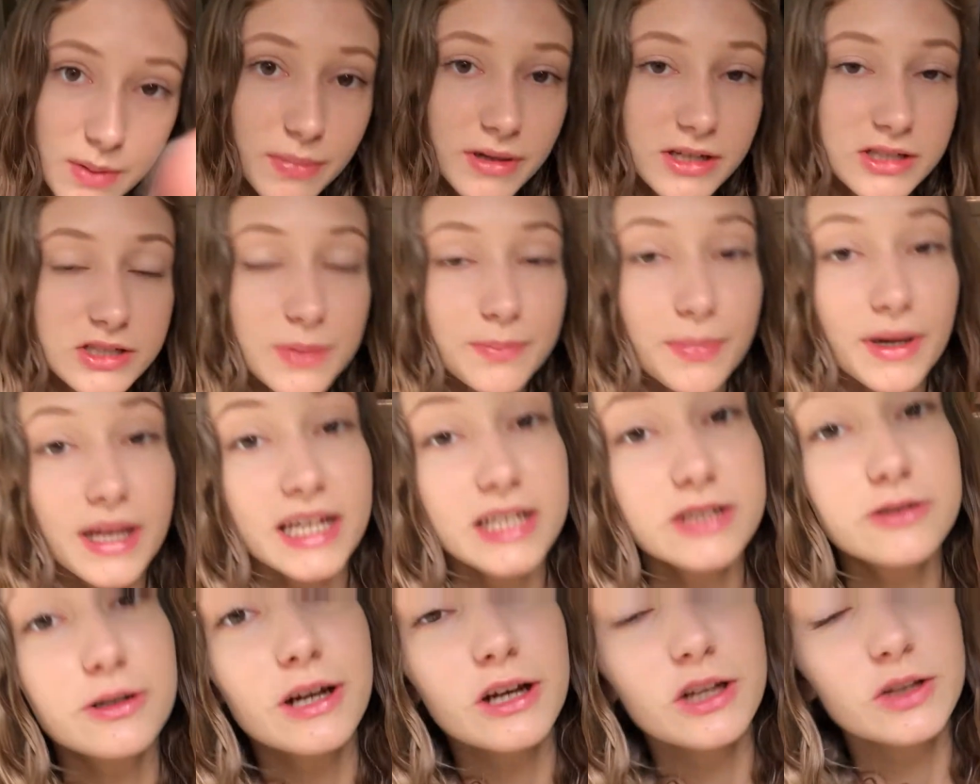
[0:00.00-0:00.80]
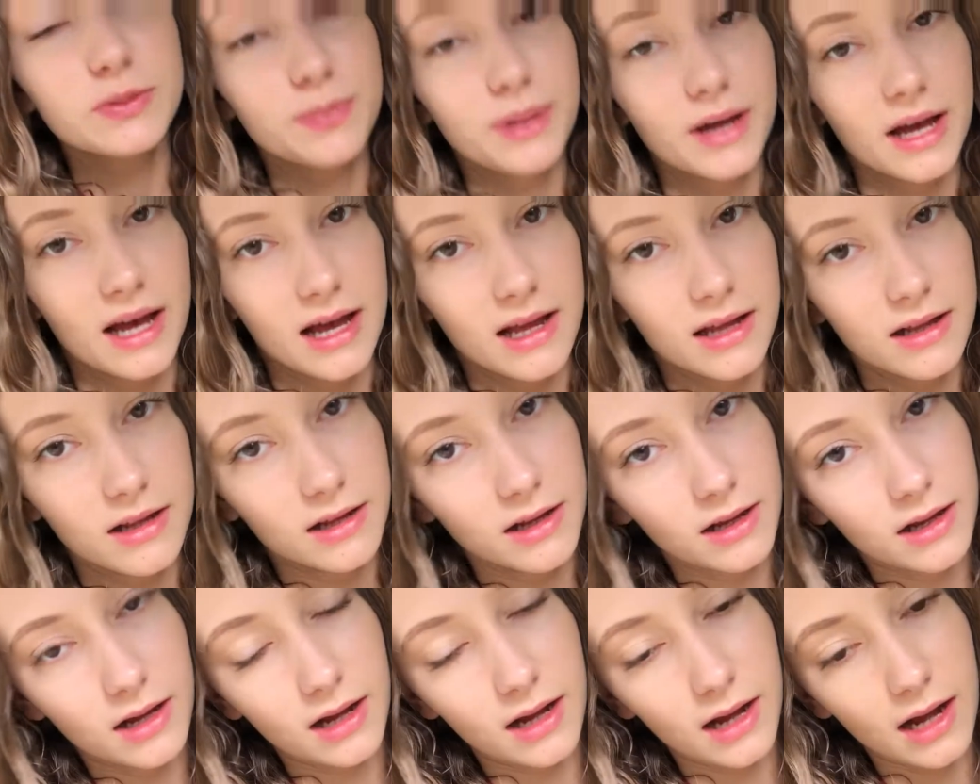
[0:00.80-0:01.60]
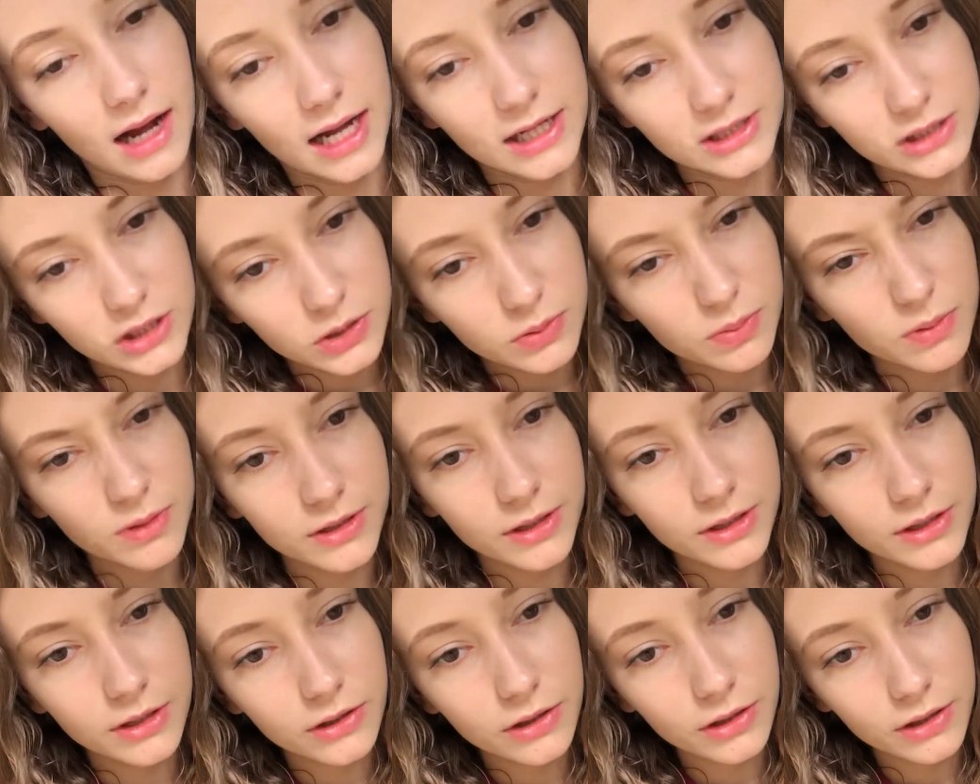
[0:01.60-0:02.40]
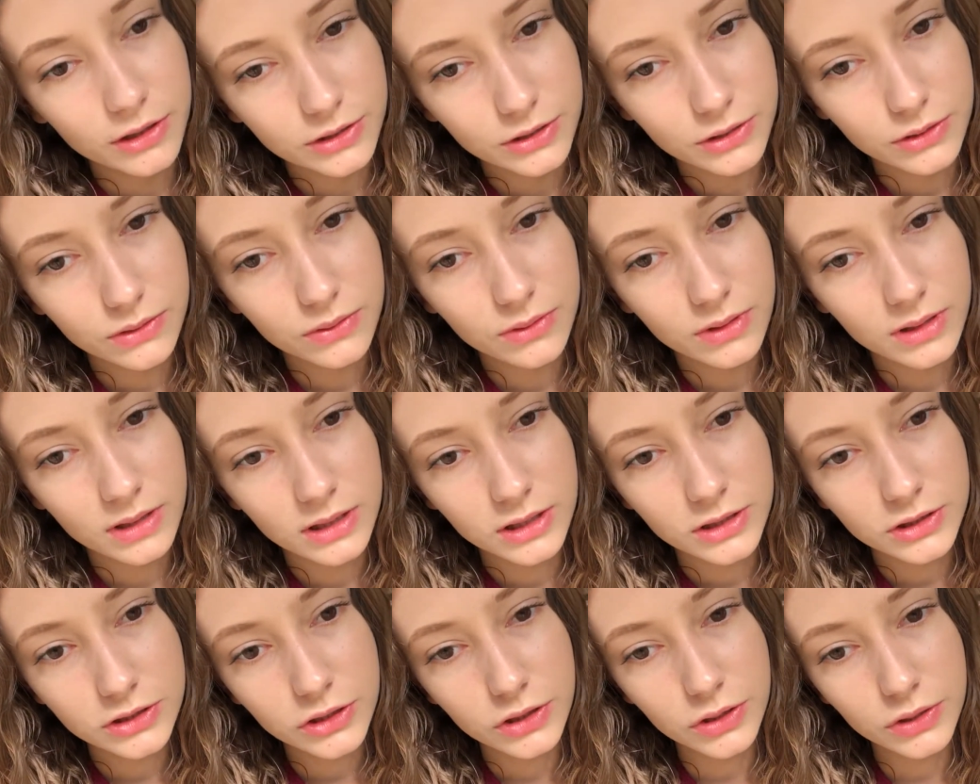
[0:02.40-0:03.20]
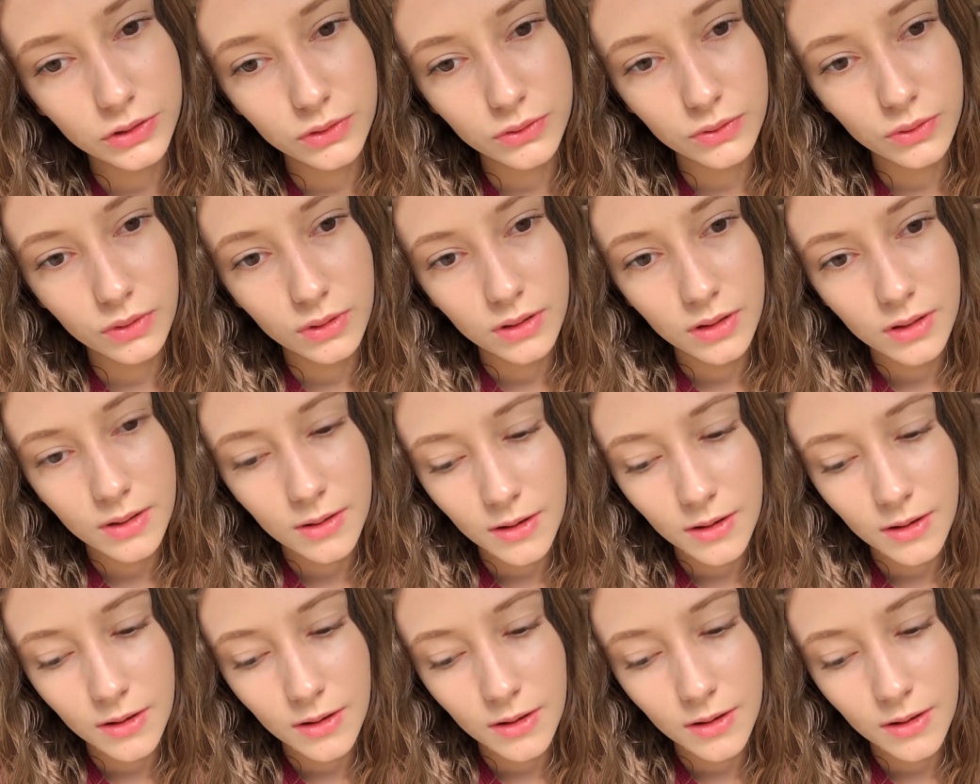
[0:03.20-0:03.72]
bunch of bunny trails, but I just want to encourage you to,